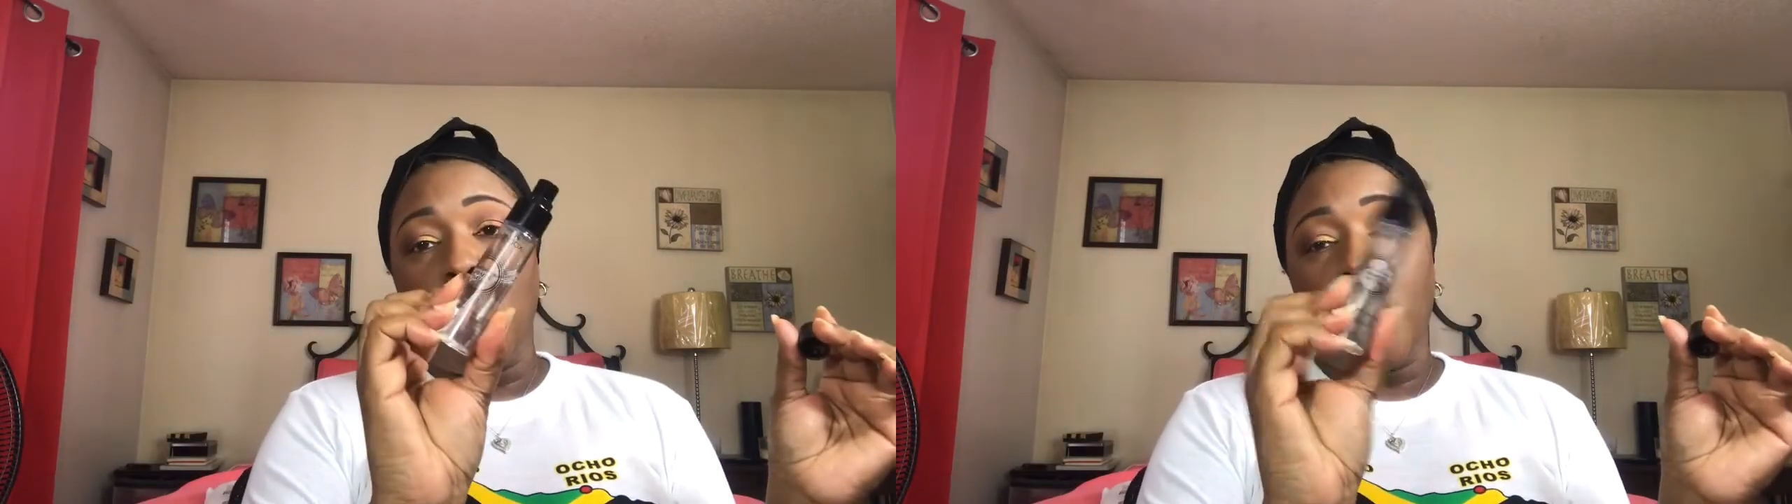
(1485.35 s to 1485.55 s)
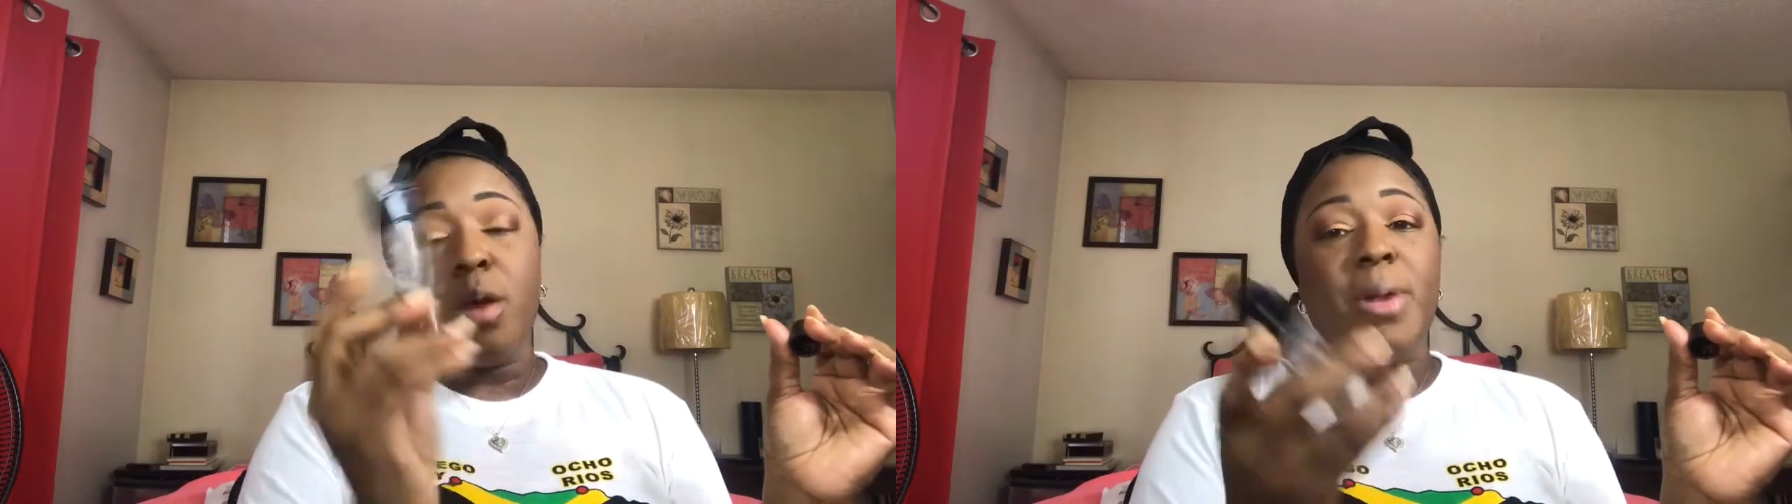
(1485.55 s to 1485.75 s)

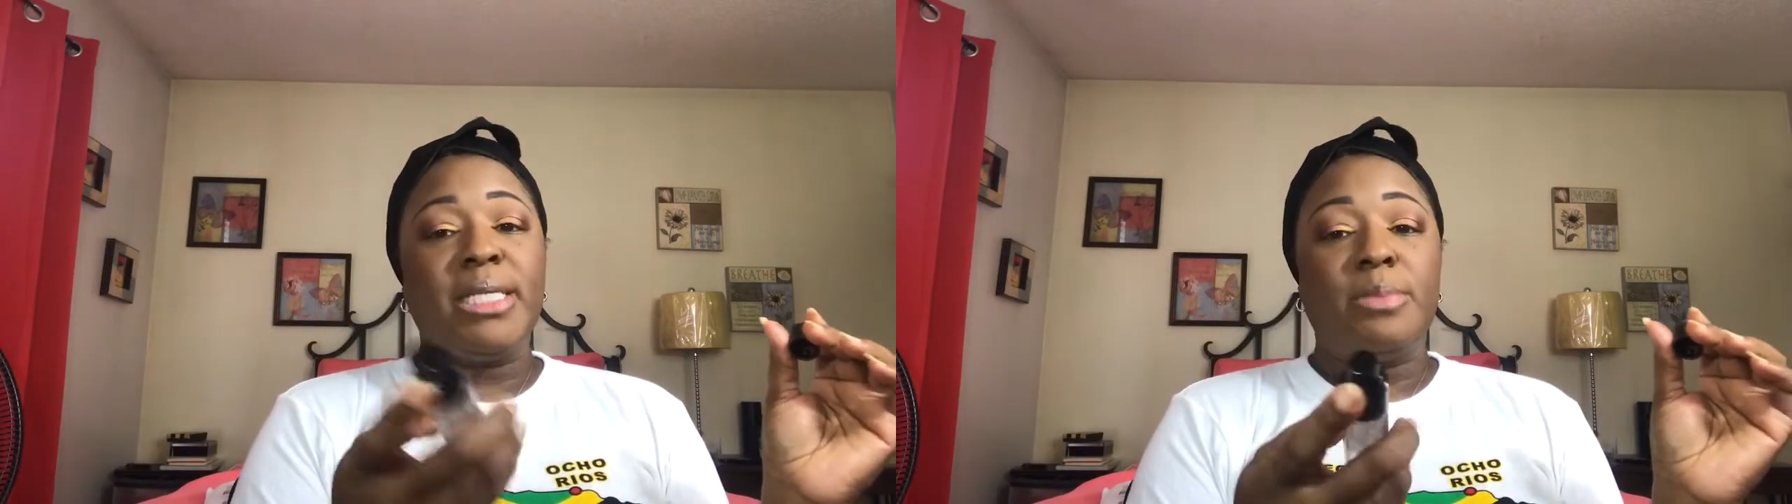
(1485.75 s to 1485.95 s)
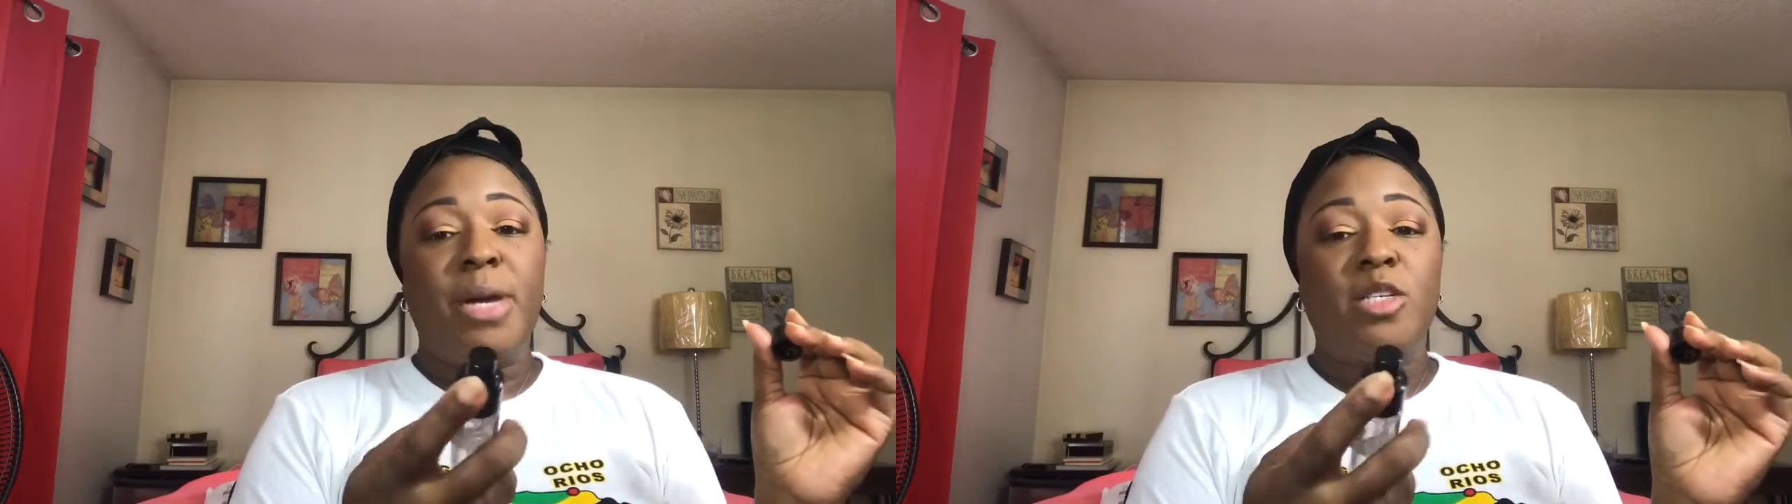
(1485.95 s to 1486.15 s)
Water by
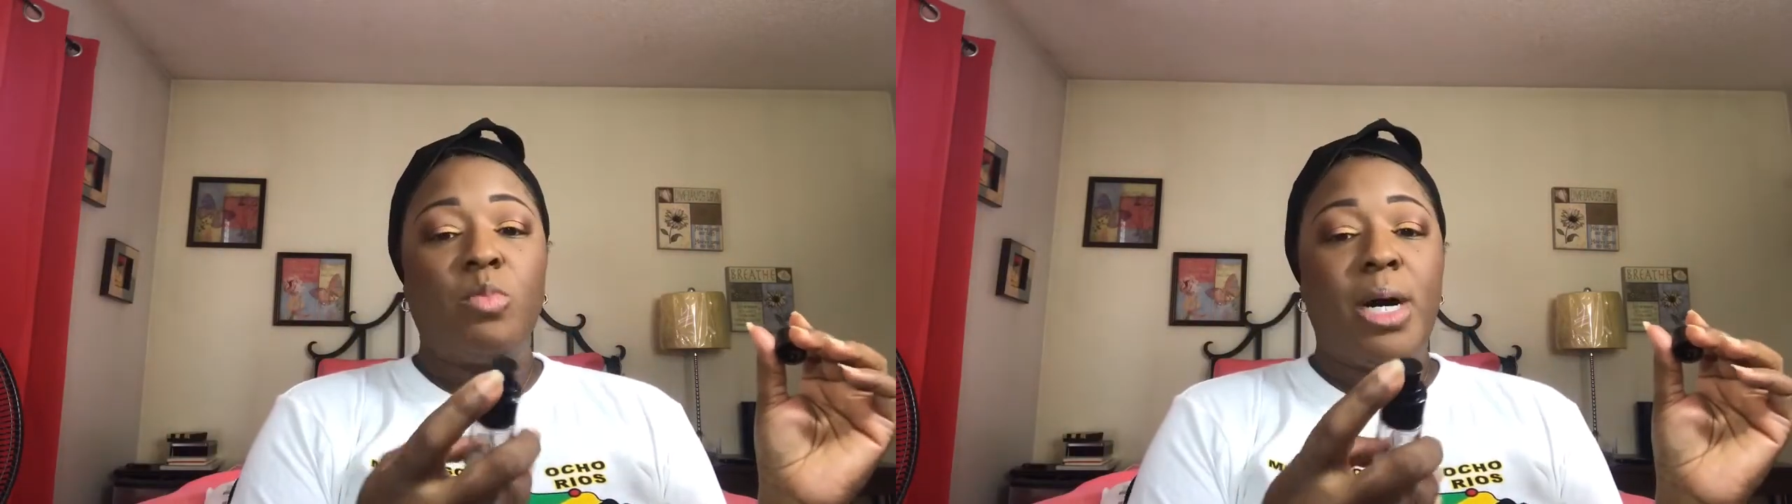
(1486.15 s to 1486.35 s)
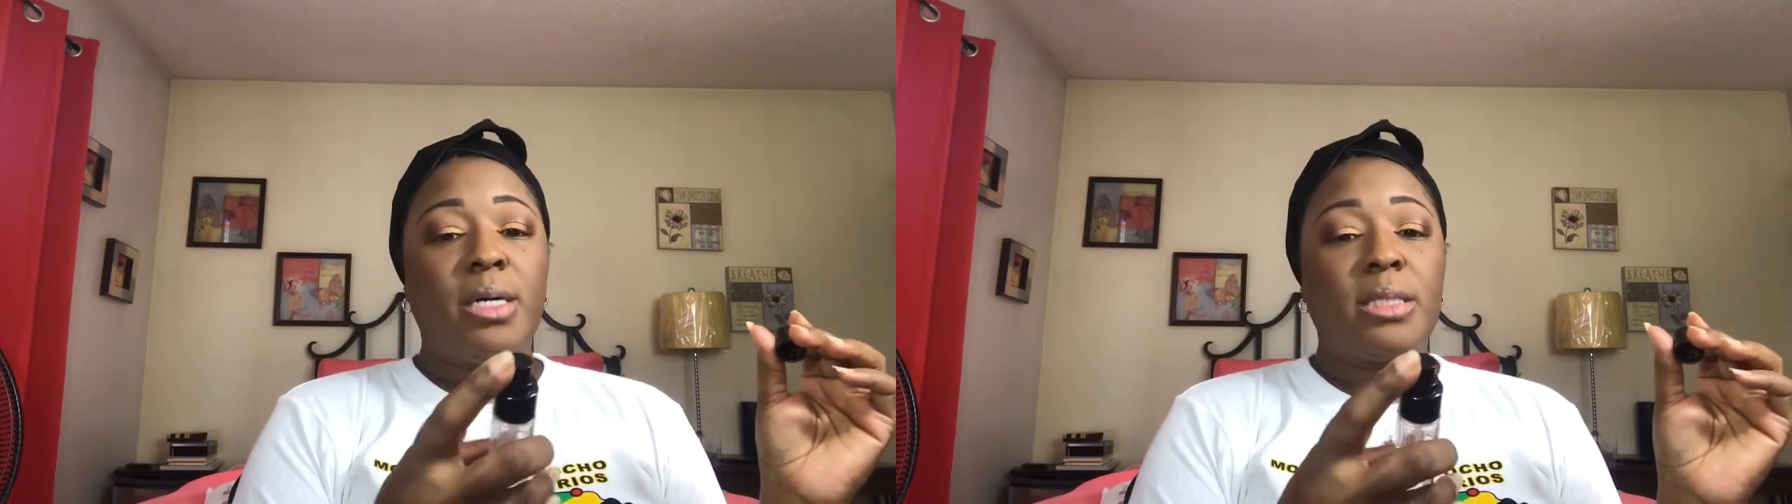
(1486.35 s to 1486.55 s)

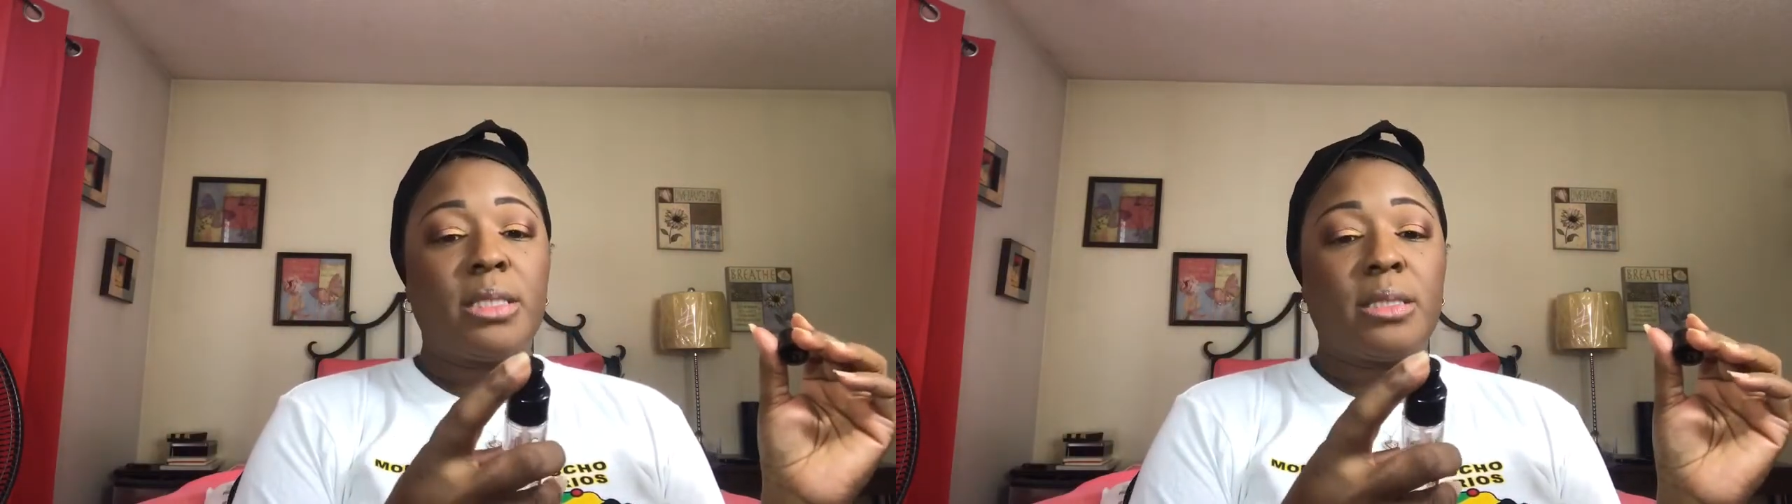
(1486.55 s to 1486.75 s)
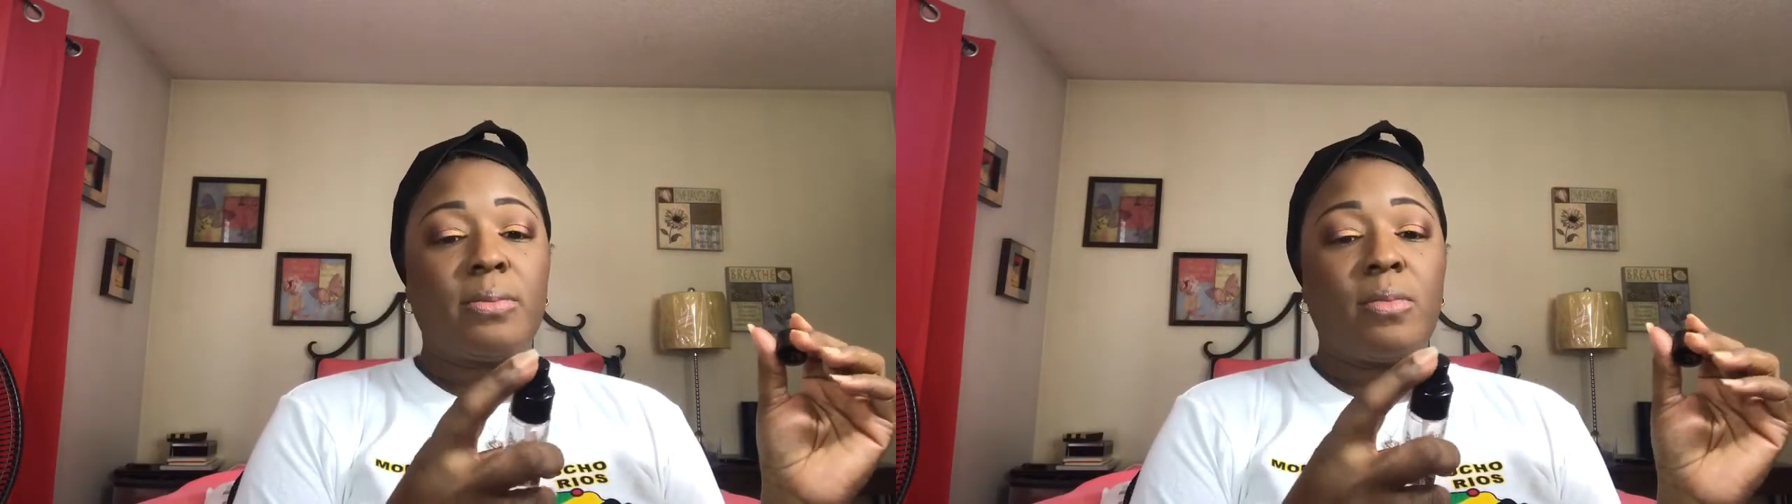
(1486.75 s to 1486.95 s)
Smashbox.